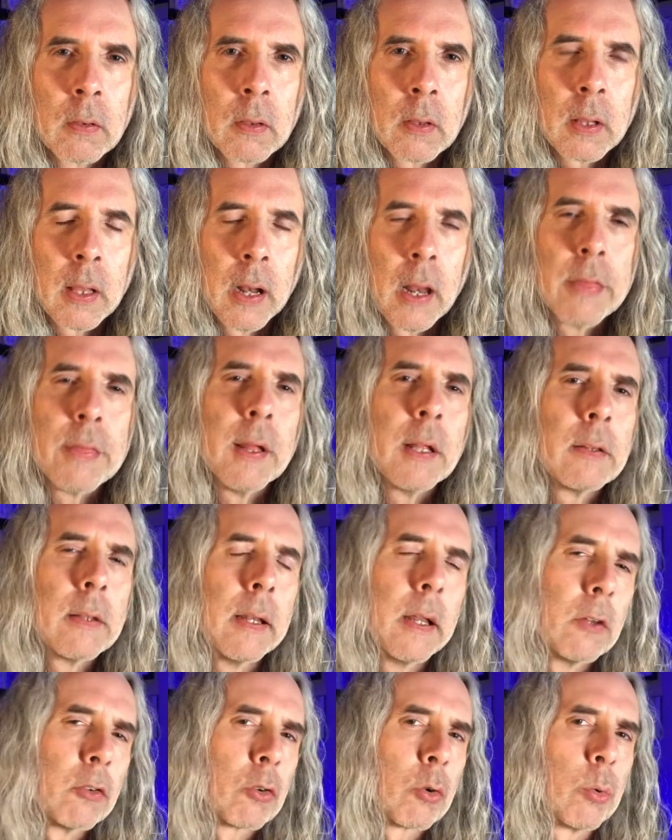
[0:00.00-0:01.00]
And I think that
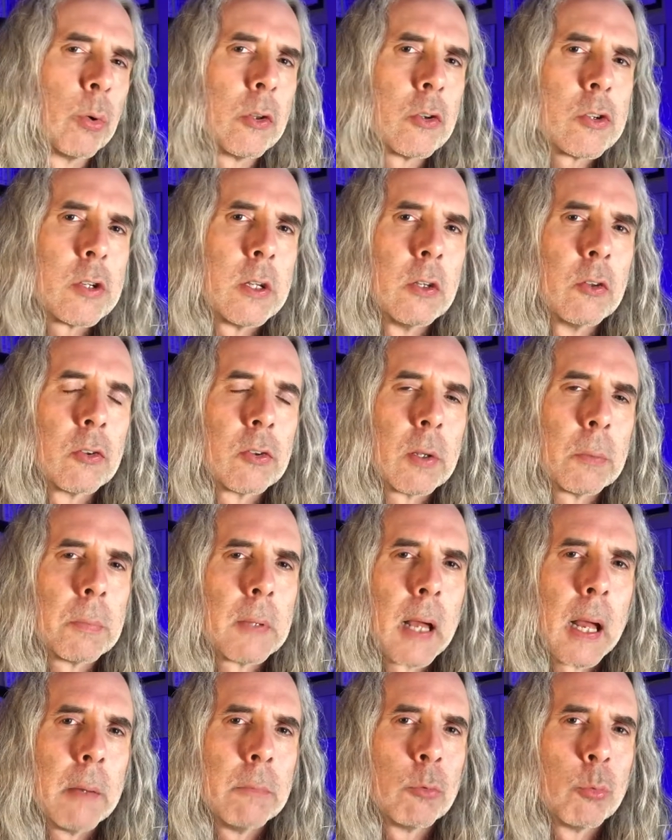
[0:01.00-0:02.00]
as Christians,
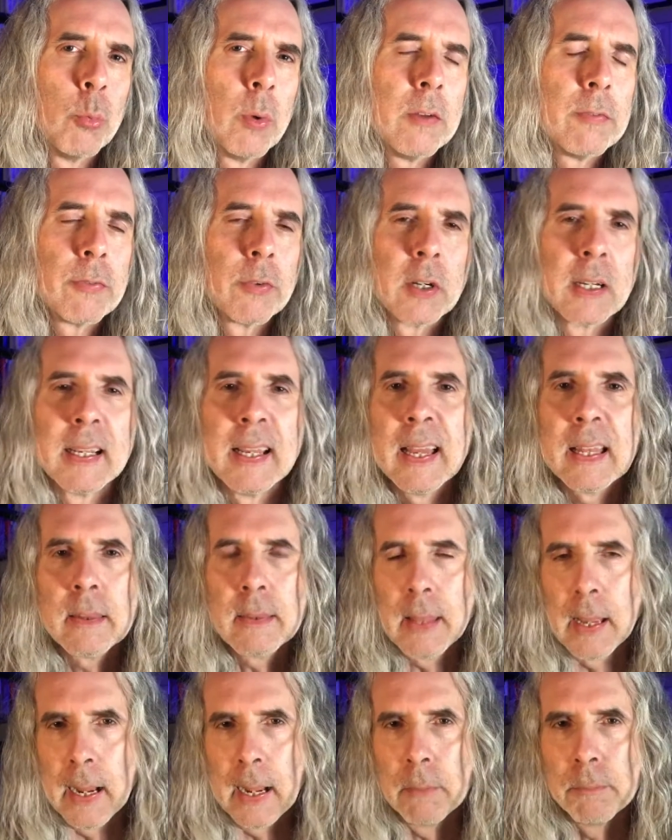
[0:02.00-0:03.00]
sometimes we forget
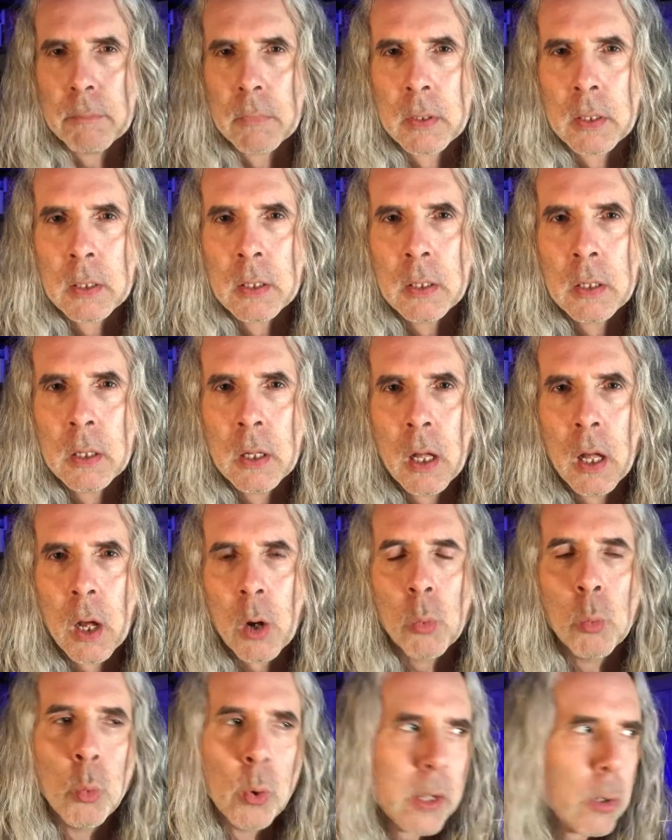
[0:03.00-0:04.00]
that.
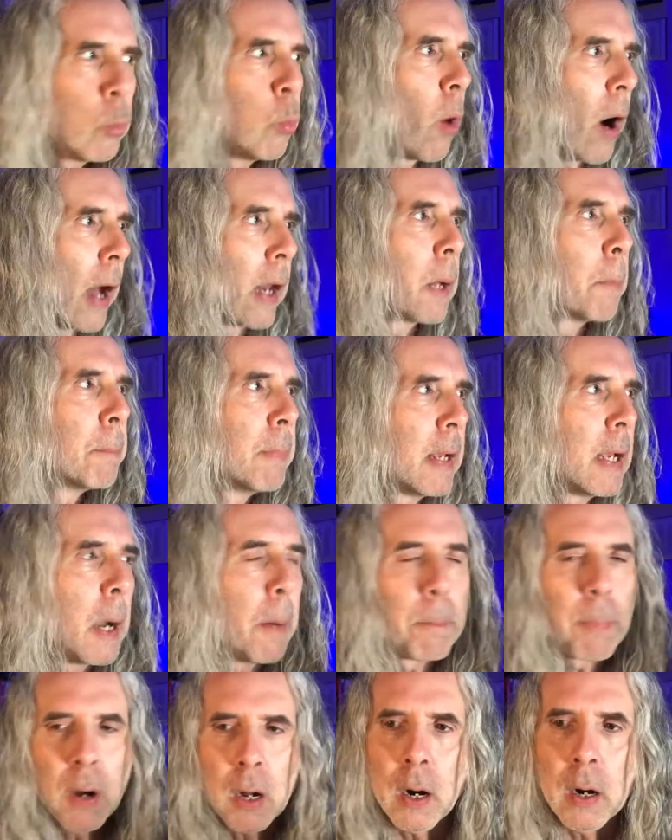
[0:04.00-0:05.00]
We want to be a
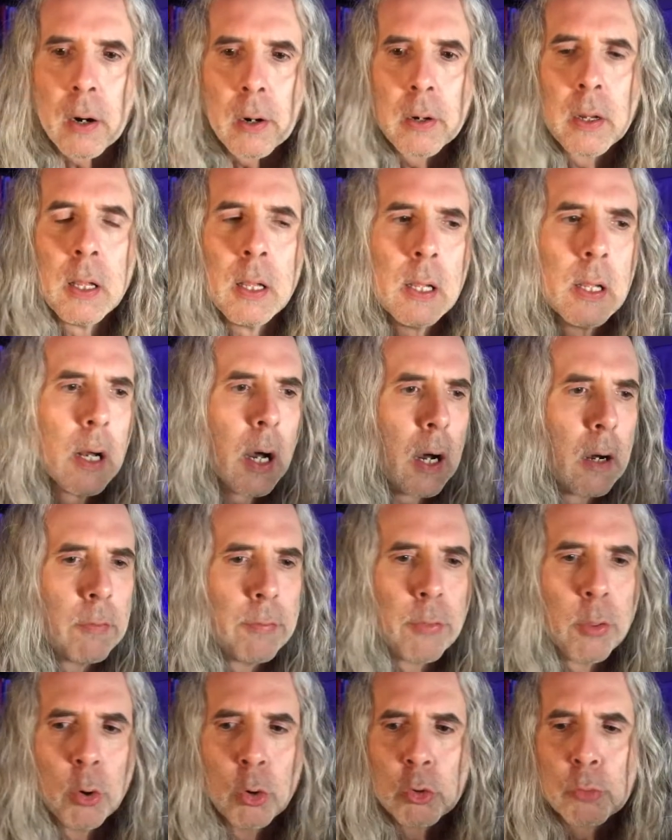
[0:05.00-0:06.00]
part of
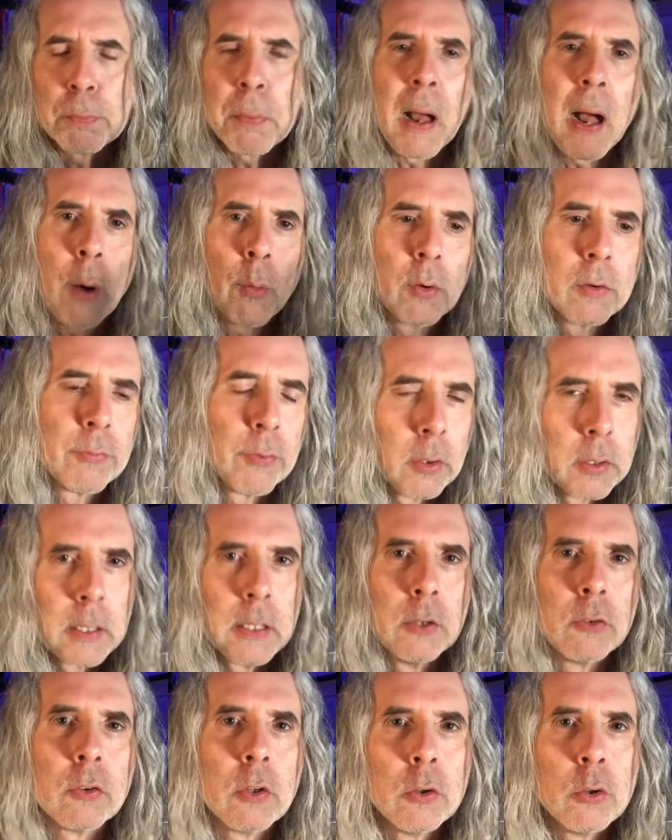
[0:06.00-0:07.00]
those powerful
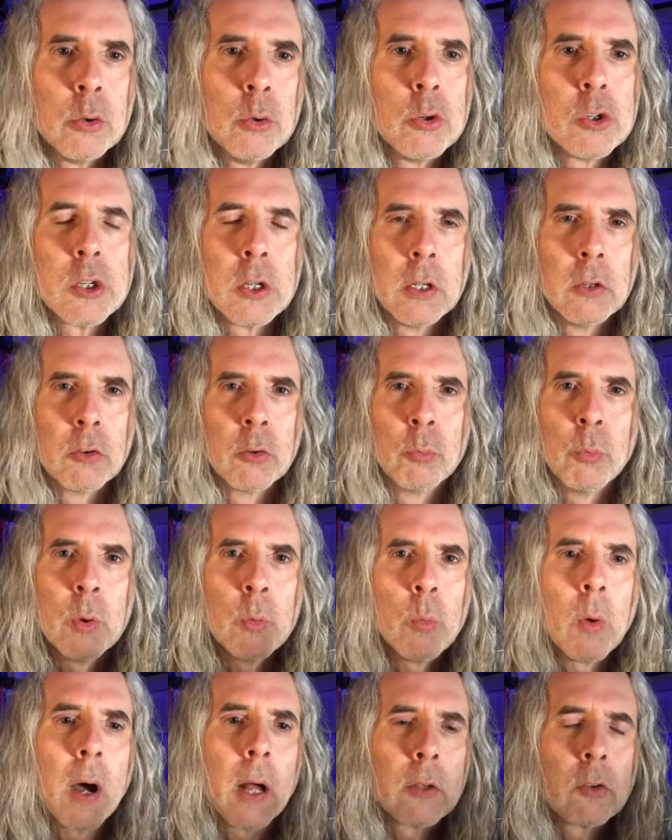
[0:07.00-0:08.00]
institutions, and we
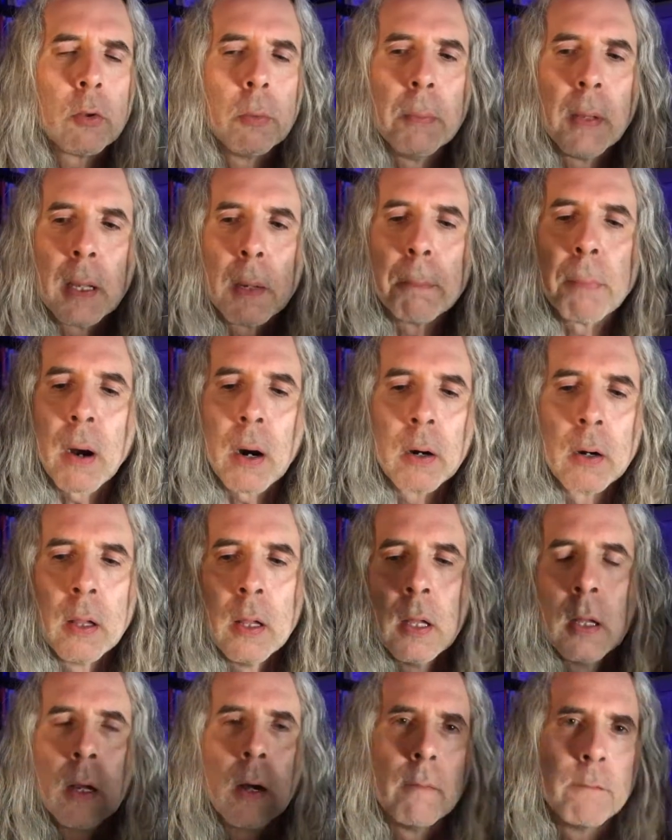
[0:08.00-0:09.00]
want to be a part
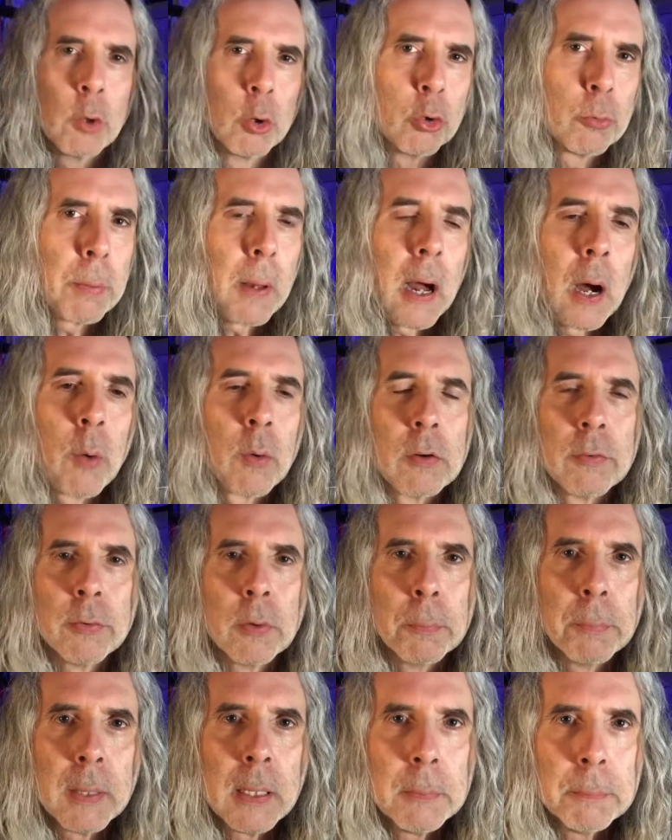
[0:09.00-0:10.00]
of those powerful
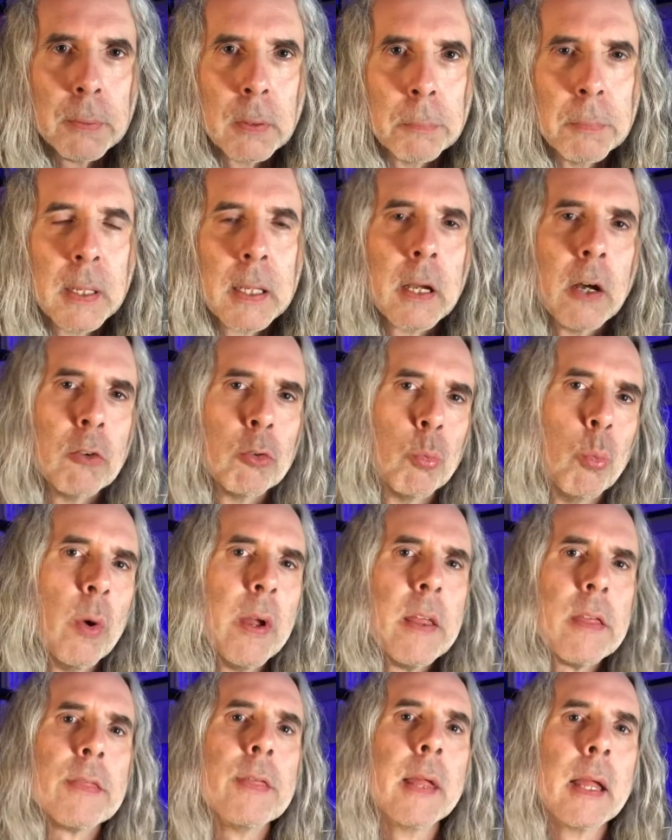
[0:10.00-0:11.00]
people because we
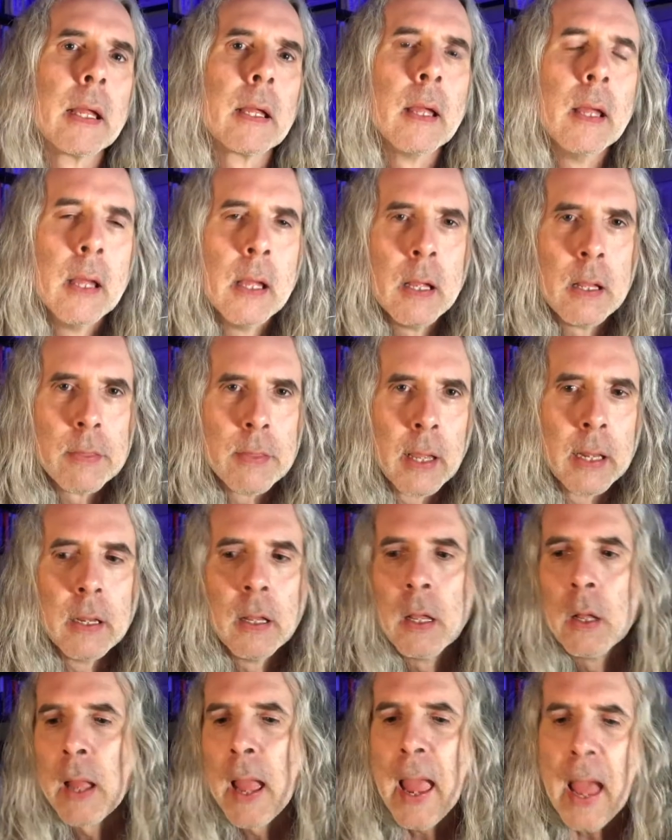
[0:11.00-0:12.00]
think that
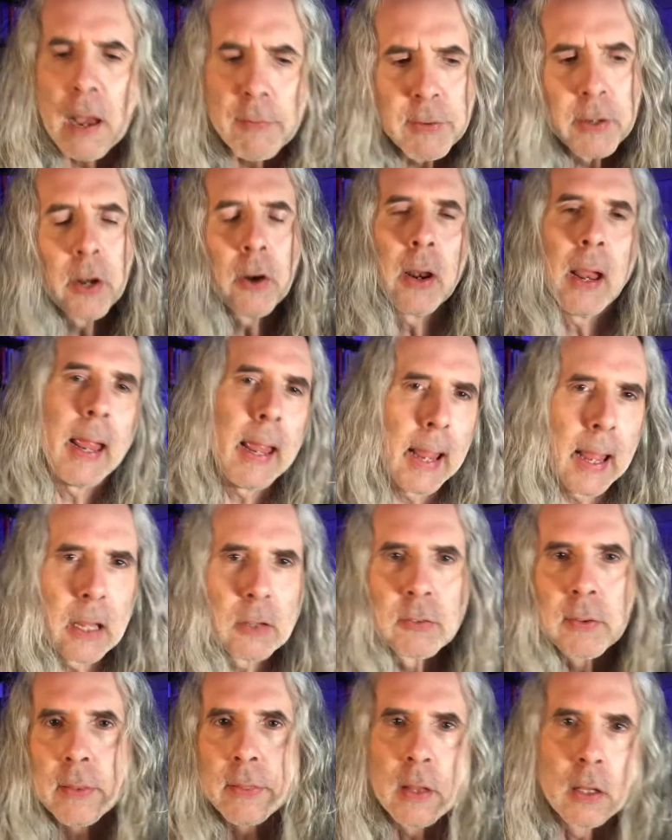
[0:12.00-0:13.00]
having your hands
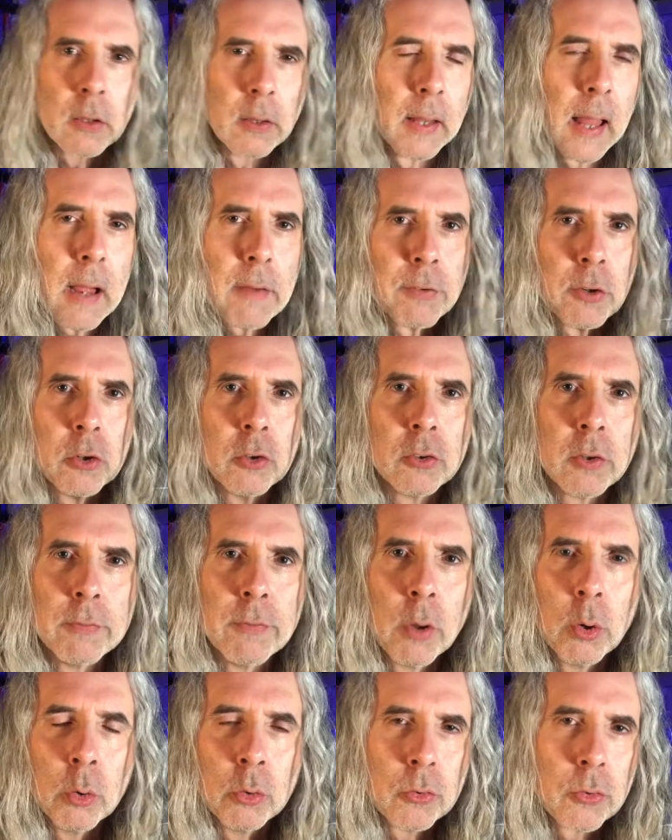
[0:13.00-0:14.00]
on the levers of
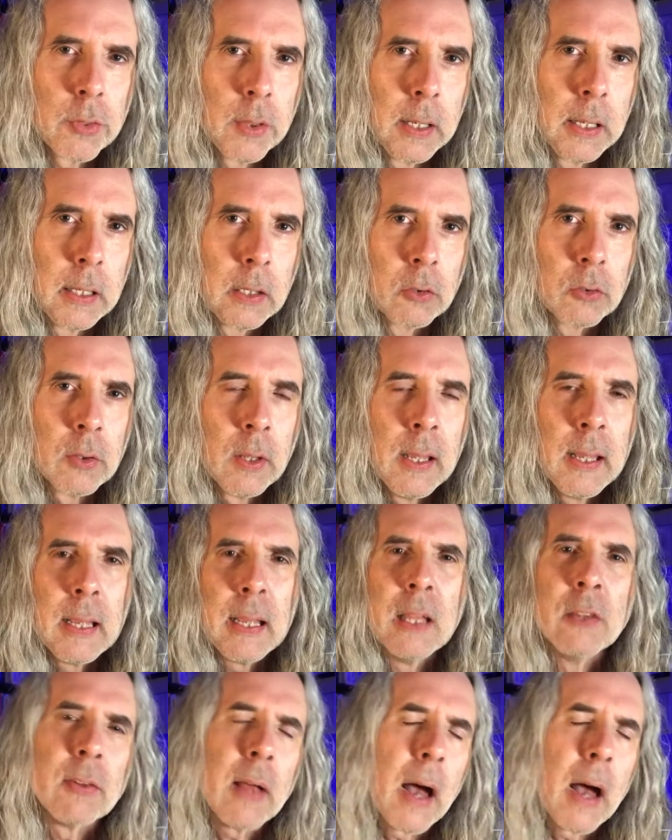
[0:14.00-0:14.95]
those things is